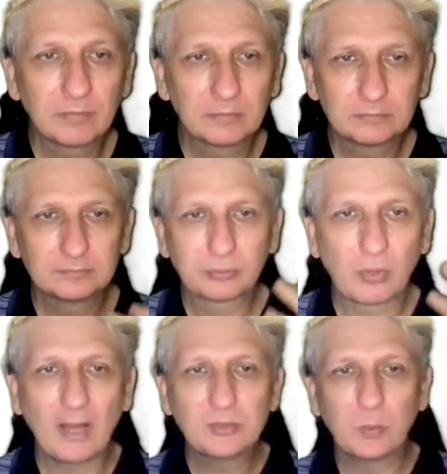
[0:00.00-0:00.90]
a whole lot
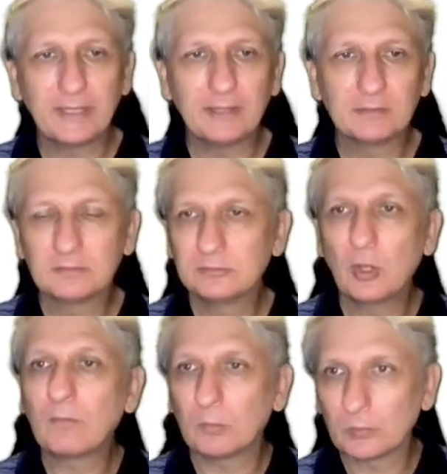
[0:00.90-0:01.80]
of
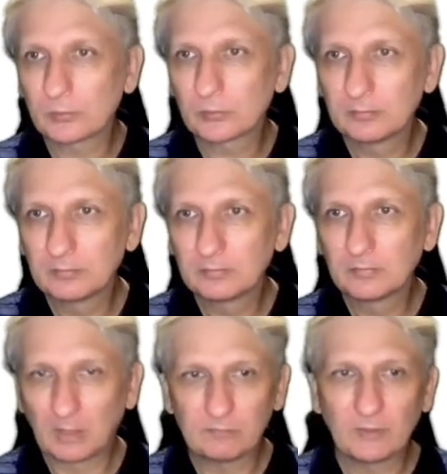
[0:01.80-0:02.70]
prize-winning
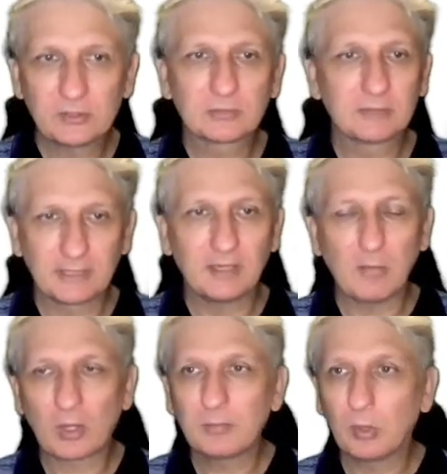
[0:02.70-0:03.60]
novels, of
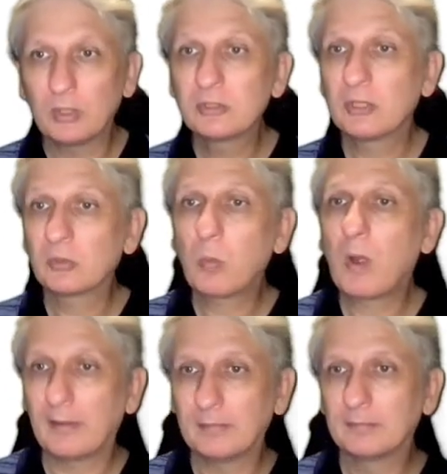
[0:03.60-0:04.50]
which To Kill a
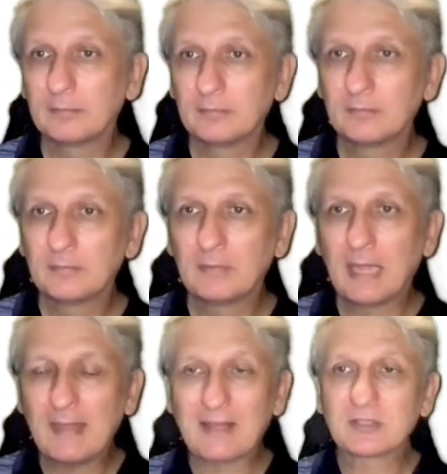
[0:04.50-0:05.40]
Mockingbird is just one.
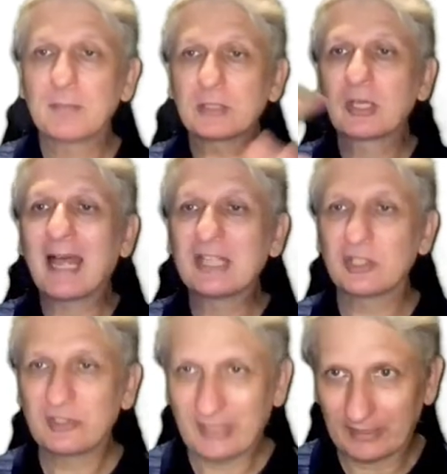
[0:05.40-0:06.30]
And
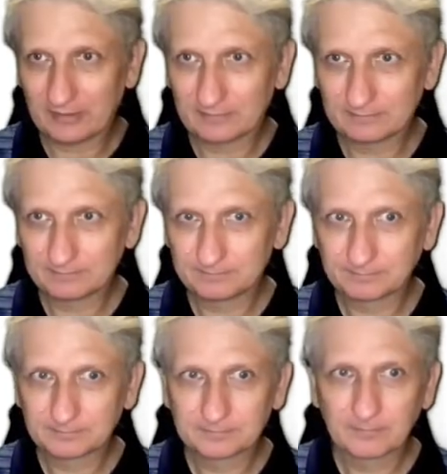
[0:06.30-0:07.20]
that's a much larger set.